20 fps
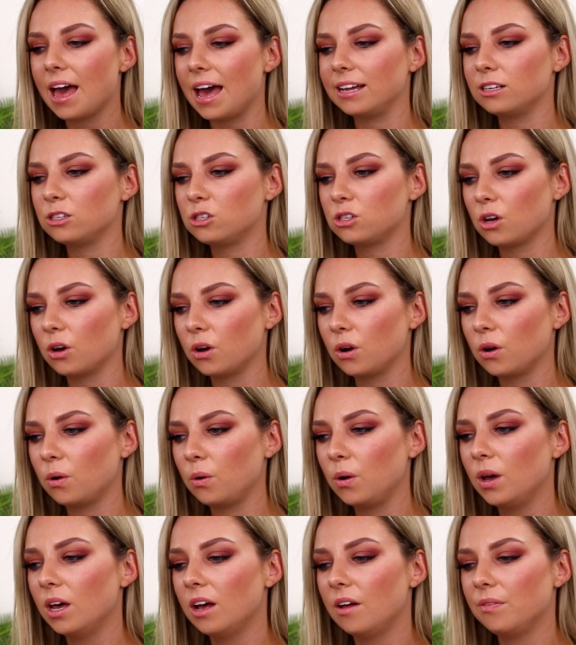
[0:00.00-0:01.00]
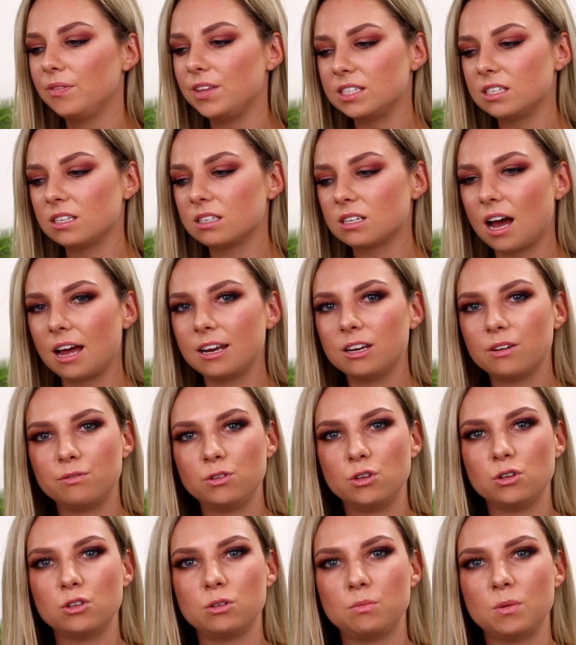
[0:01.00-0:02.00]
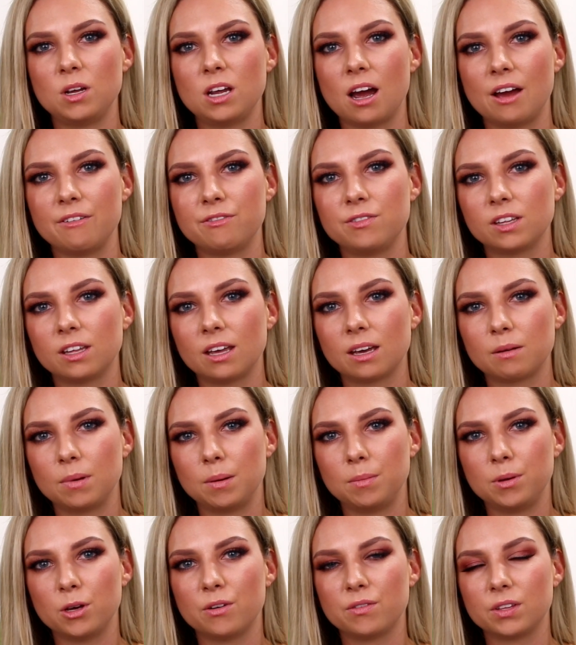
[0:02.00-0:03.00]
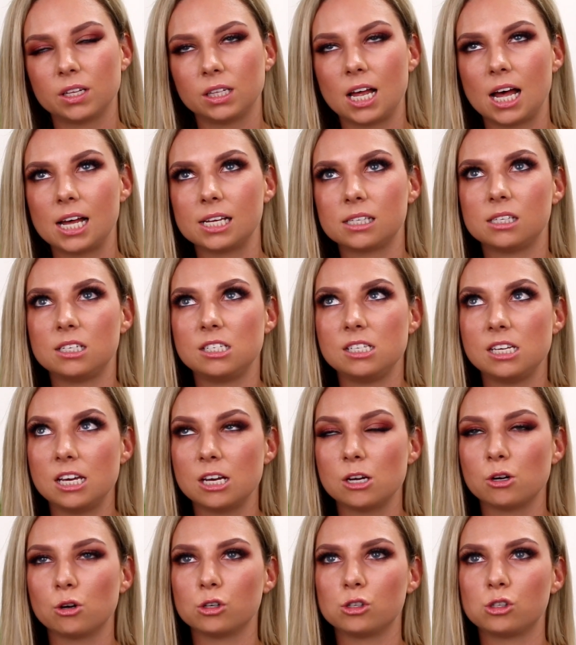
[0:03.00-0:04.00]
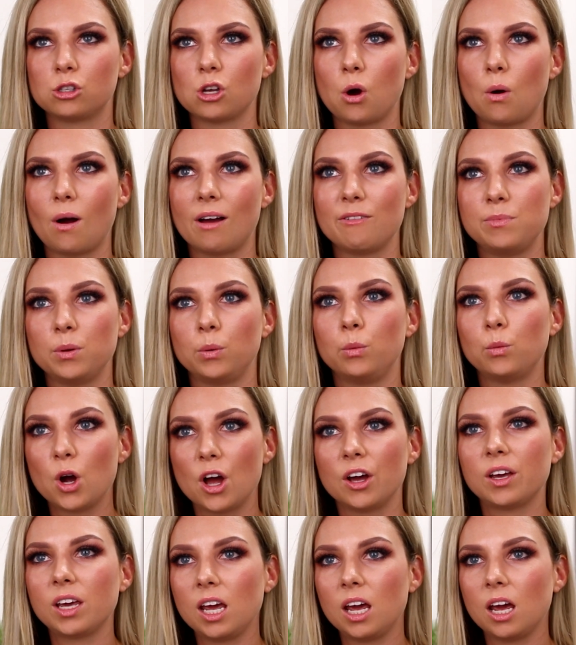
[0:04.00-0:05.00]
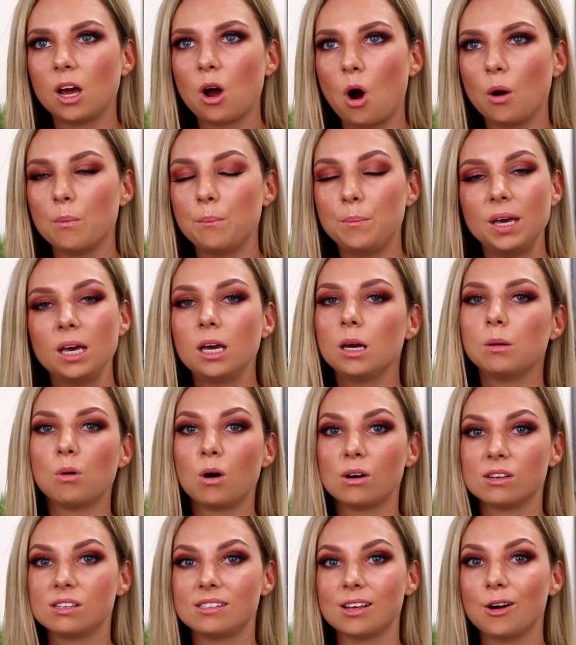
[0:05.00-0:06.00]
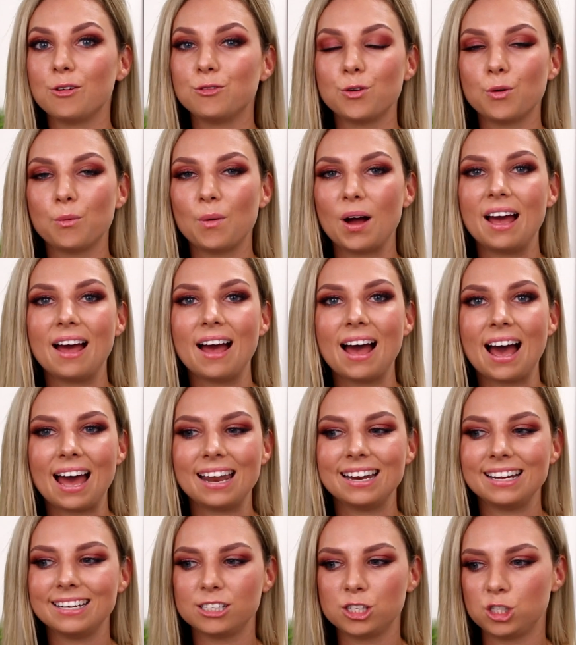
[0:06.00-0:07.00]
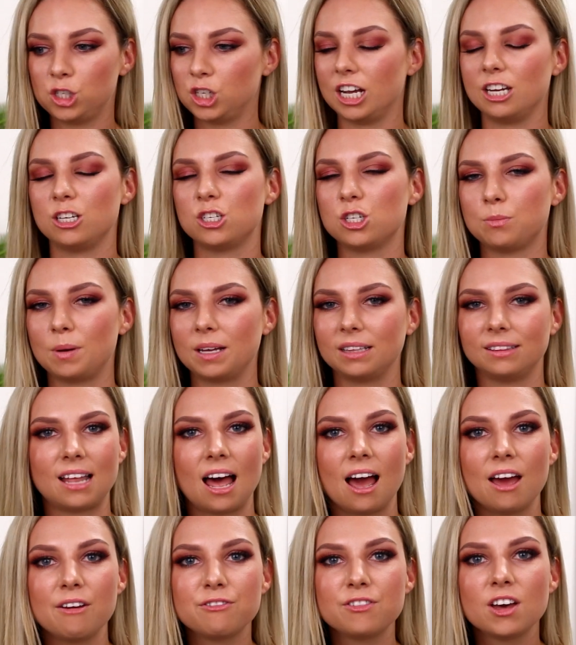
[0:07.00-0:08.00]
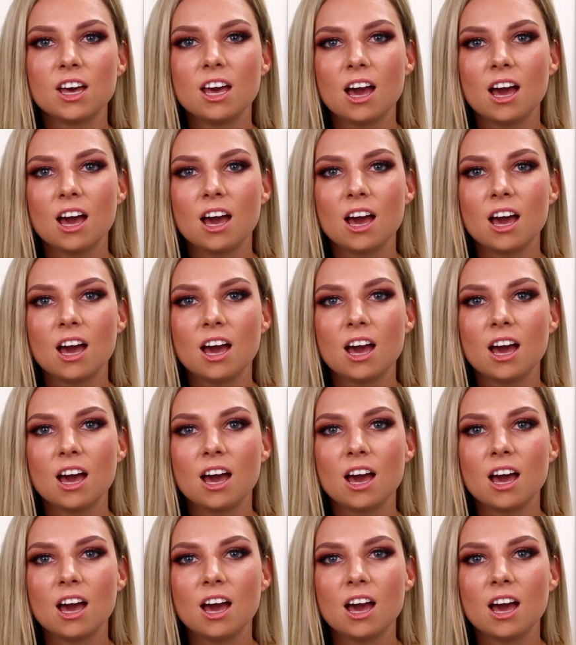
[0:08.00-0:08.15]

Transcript: And so this is kind of new to me. I feel like maybe over the last year or so, I've been working on being more self aware and it's changed my life.